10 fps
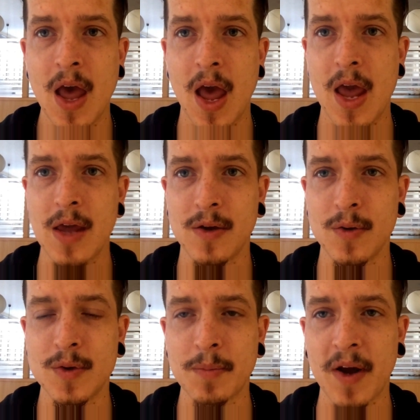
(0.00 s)
a
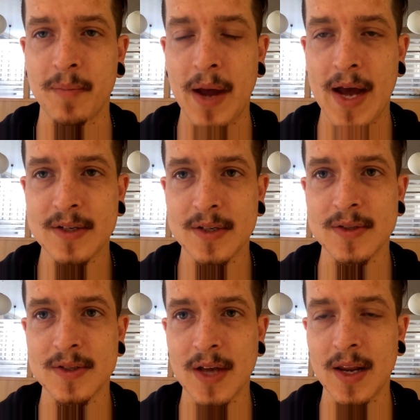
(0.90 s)
huge amount of
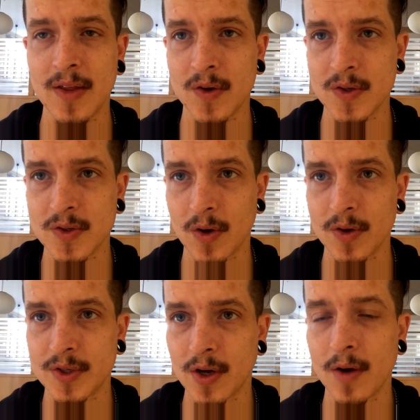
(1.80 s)
passion set in the nostalgia